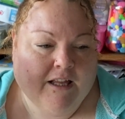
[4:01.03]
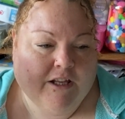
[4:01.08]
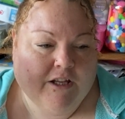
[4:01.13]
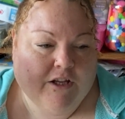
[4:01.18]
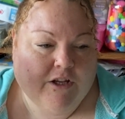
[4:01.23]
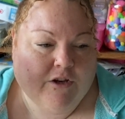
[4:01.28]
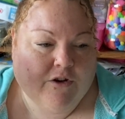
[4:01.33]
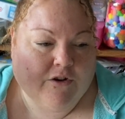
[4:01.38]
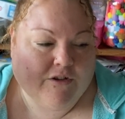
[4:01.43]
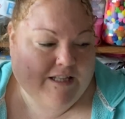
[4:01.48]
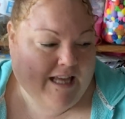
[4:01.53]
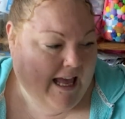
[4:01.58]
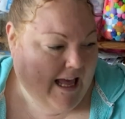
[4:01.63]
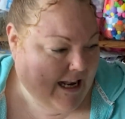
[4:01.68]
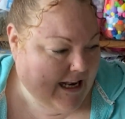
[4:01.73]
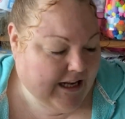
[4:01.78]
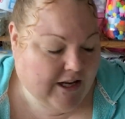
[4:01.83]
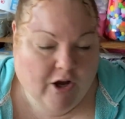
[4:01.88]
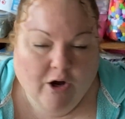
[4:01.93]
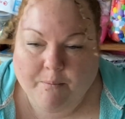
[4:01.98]

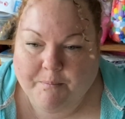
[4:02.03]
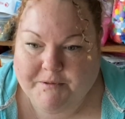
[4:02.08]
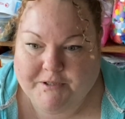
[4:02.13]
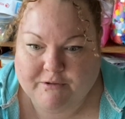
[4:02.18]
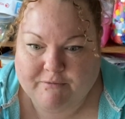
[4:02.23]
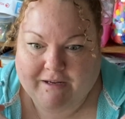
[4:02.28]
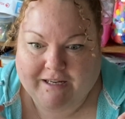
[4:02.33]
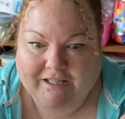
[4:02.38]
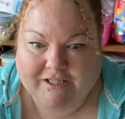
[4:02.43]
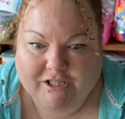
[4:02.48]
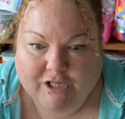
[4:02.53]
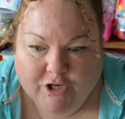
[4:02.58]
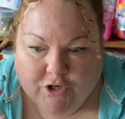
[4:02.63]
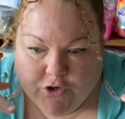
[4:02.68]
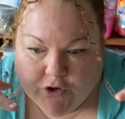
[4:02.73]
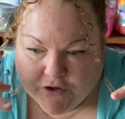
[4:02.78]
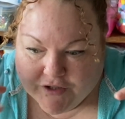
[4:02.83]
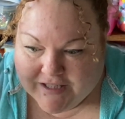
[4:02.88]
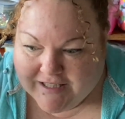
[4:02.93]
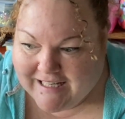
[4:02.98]
helicoptering, so you're
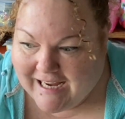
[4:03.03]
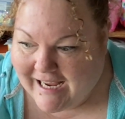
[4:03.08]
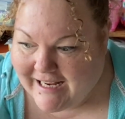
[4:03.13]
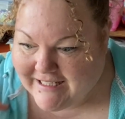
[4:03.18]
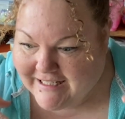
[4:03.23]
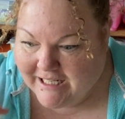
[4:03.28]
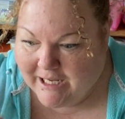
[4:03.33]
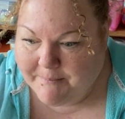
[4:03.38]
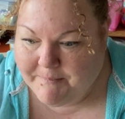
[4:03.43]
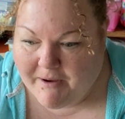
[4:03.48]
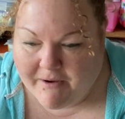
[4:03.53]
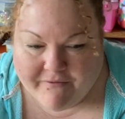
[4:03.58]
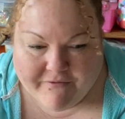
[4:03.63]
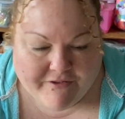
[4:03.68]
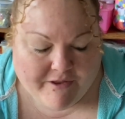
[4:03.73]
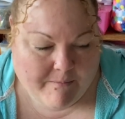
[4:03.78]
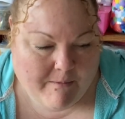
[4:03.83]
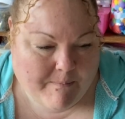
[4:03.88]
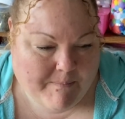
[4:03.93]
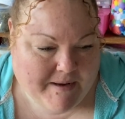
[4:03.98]
not standing above
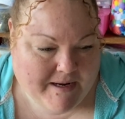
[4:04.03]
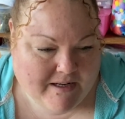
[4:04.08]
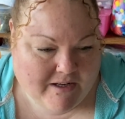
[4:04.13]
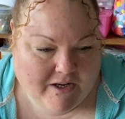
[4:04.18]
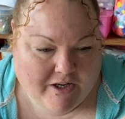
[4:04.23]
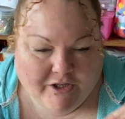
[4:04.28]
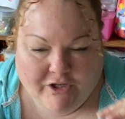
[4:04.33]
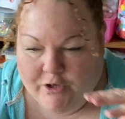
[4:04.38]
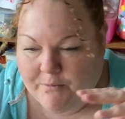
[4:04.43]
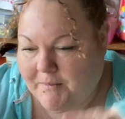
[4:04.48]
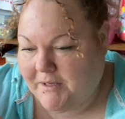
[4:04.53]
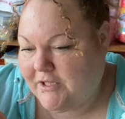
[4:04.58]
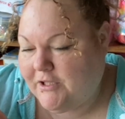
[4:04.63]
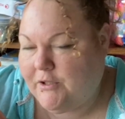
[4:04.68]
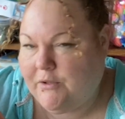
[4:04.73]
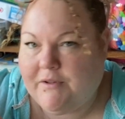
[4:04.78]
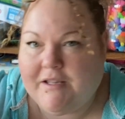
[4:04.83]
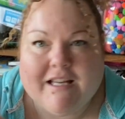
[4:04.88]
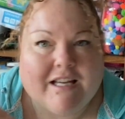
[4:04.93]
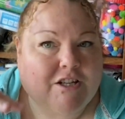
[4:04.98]
them and being like, you must
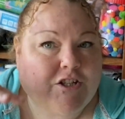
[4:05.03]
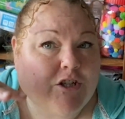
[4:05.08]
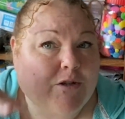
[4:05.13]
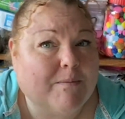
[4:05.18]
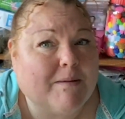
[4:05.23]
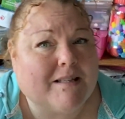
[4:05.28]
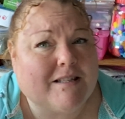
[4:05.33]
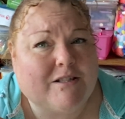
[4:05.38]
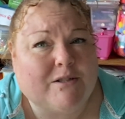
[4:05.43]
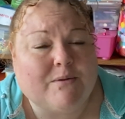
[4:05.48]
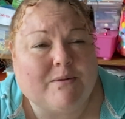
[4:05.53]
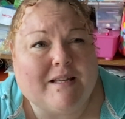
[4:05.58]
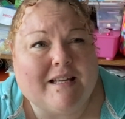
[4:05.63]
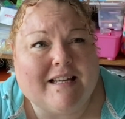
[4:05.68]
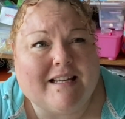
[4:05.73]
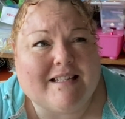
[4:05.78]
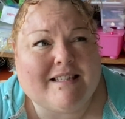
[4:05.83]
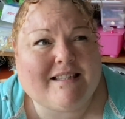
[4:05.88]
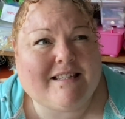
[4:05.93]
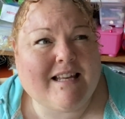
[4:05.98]
do this, you must do
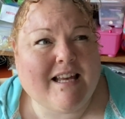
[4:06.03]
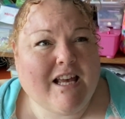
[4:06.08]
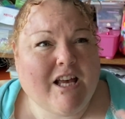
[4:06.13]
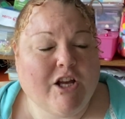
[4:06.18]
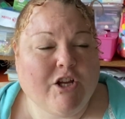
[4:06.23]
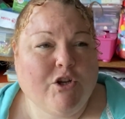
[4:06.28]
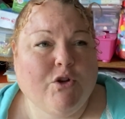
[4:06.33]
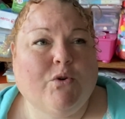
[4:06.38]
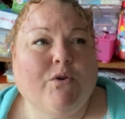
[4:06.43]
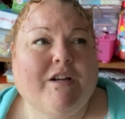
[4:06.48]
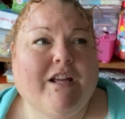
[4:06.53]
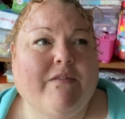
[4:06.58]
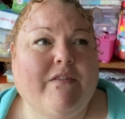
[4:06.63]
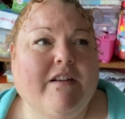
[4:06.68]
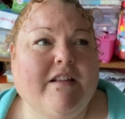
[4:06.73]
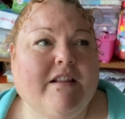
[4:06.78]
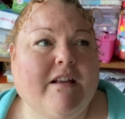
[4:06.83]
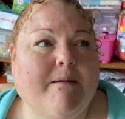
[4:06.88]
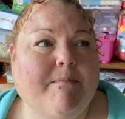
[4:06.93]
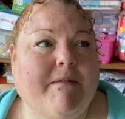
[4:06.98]
this. You're
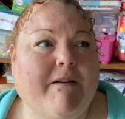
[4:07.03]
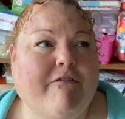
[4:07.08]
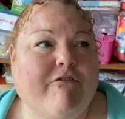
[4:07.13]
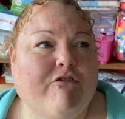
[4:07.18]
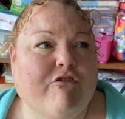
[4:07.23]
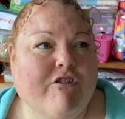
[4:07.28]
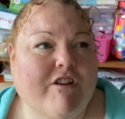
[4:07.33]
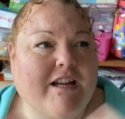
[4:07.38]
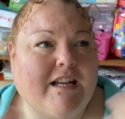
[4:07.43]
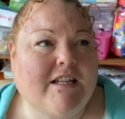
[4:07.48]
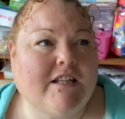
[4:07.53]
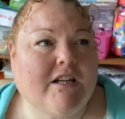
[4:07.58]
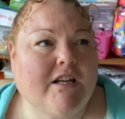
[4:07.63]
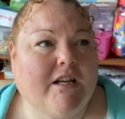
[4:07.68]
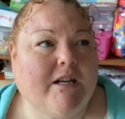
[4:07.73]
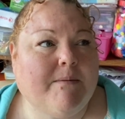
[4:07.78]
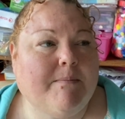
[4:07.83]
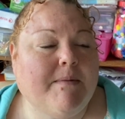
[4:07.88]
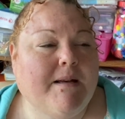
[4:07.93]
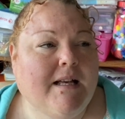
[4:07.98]
giving them the
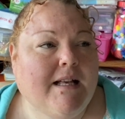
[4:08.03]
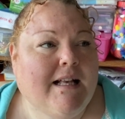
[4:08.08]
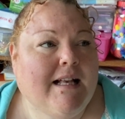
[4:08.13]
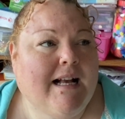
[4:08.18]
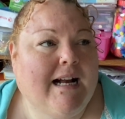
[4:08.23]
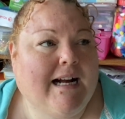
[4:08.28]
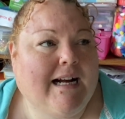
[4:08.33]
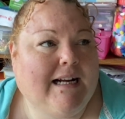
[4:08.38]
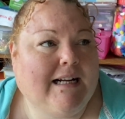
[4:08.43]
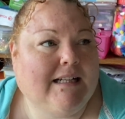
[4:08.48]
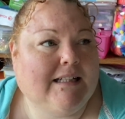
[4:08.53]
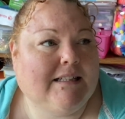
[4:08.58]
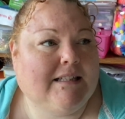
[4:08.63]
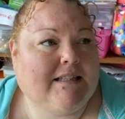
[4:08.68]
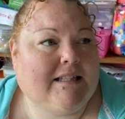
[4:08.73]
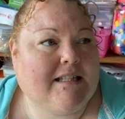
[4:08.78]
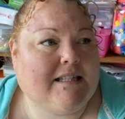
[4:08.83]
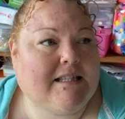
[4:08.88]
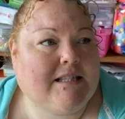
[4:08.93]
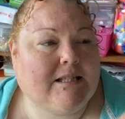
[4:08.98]
freedom and
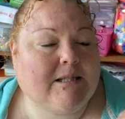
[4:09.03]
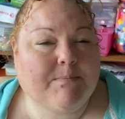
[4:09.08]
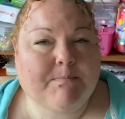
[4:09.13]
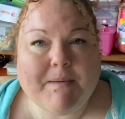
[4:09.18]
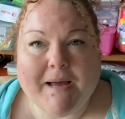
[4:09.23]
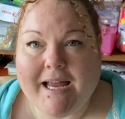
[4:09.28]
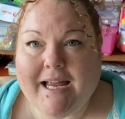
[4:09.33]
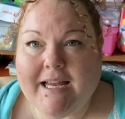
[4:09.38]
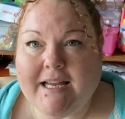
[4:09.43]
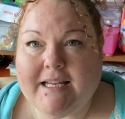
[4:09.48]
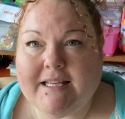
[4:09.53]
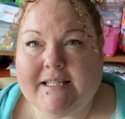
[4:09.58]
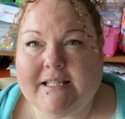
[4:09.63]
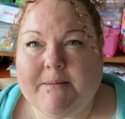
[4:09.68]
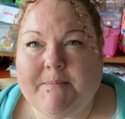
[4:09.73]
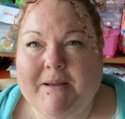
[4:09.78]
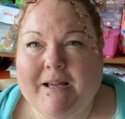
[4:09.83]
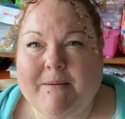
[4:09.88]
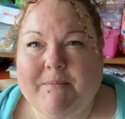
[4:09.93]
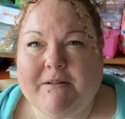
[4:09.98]
the space to
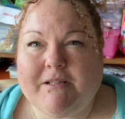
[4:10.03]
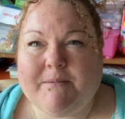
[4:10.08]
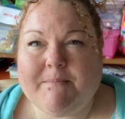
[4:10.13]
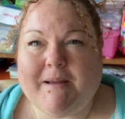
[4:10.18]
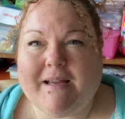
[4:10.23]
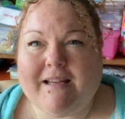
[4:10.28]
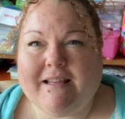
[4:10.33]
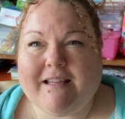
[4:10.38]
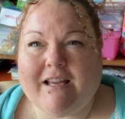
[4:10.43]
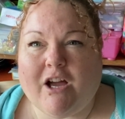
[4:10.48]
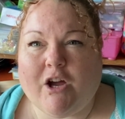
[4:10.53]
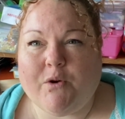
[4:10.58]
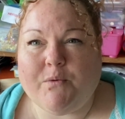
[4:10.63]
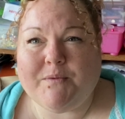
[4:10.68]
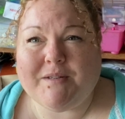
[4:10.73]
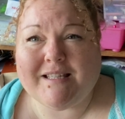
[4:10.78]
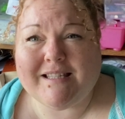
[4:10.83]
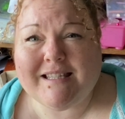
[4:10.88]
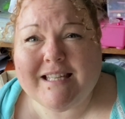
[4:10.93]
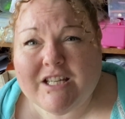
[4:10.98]
be able to make their own
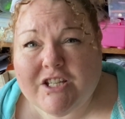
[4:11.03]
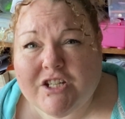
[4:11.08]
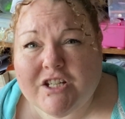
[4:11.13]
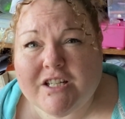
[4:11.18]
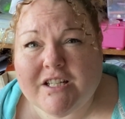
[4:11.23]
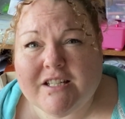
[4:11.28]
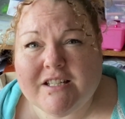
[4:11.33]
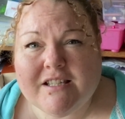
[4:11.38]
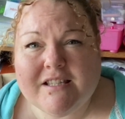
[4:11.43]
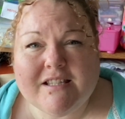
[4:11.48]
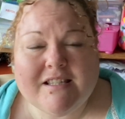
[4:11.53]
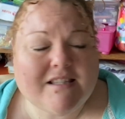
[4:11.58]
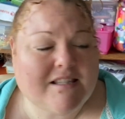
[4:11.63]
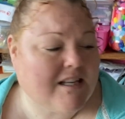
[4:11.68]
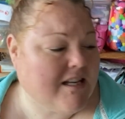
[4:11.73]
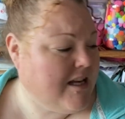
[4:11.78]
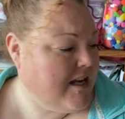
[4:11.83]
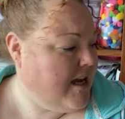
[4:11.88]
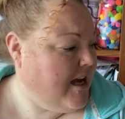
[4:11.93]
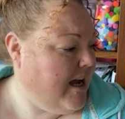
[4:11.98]
decisions,
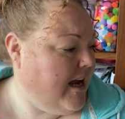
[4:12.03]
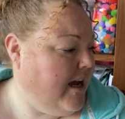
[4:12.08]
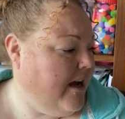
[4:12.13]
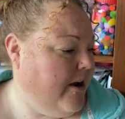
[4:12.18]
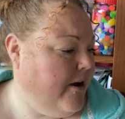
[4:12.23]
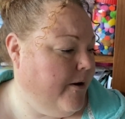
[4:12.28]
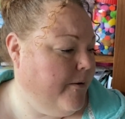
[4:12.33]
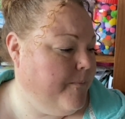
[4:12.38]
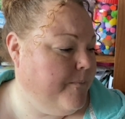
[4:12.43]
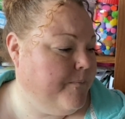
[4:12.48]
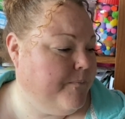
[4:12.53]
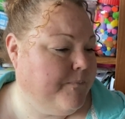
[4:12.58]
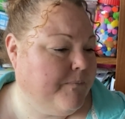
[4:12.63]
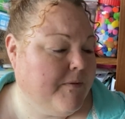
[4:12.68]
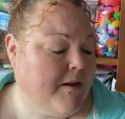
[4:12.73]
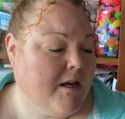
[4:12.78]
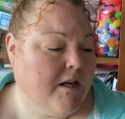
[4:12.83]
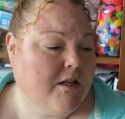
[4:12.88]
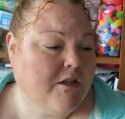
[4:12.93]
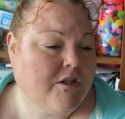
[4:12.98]

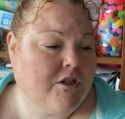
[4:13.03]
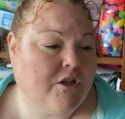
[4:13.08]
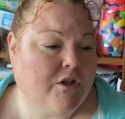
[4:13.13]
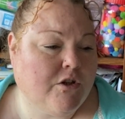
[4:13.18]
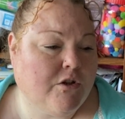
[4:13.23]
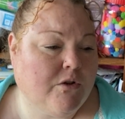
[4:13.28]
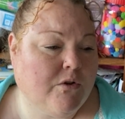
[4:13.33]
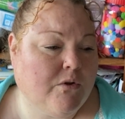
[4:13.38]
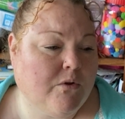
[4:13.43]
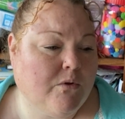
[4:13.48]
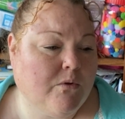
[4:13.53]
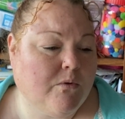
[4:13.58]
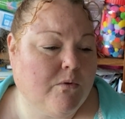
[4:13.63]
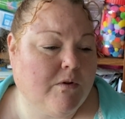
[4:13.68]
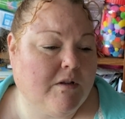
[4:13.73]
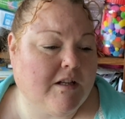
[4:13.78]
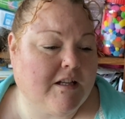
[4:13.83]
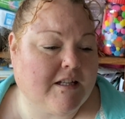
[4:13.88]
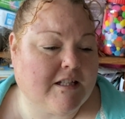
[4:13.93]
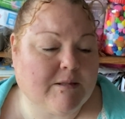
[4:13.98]
to
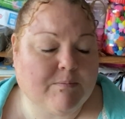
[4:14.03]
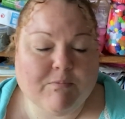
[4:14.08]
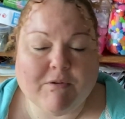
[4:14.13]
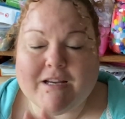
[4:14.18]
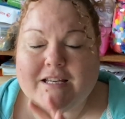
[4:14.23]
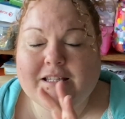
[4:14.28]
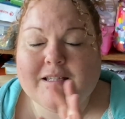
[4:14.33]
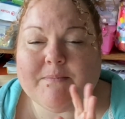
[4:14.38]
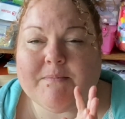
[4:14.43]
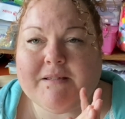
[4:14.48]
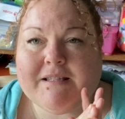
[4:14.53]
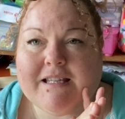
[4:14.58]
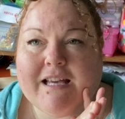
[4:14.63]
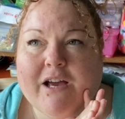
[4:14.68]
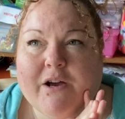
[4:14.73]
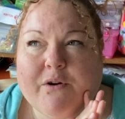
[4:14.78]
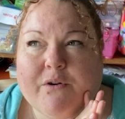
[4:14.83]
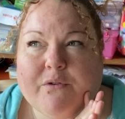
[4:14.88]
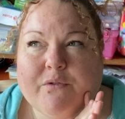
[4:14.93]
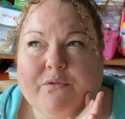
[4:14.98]
express
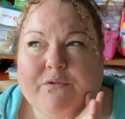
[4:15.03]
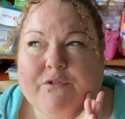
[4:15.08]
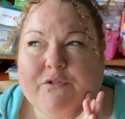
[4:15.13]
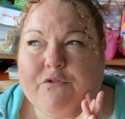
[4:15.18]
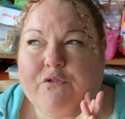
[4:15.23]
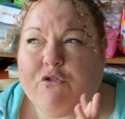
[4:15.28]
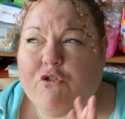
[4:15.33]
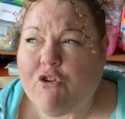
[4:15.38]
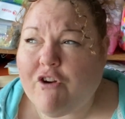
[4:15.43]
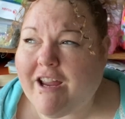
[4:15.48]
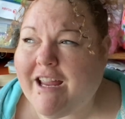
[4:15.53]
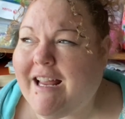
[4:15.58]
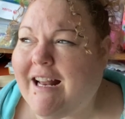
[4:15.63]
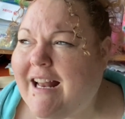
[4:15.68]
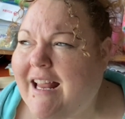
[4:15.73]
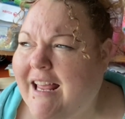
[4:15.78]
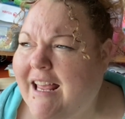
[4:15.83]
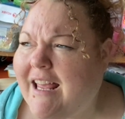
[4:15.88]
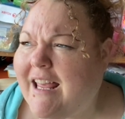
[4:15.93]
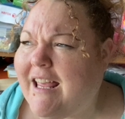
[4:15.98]
themselves
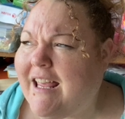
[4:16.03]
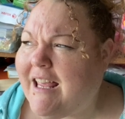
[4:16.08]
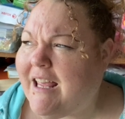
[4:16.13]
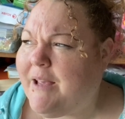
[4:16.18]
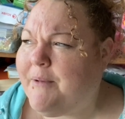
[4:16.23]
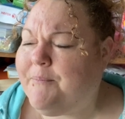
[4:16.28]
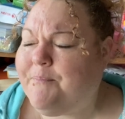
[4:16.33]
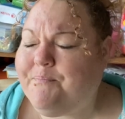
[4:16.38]
freely,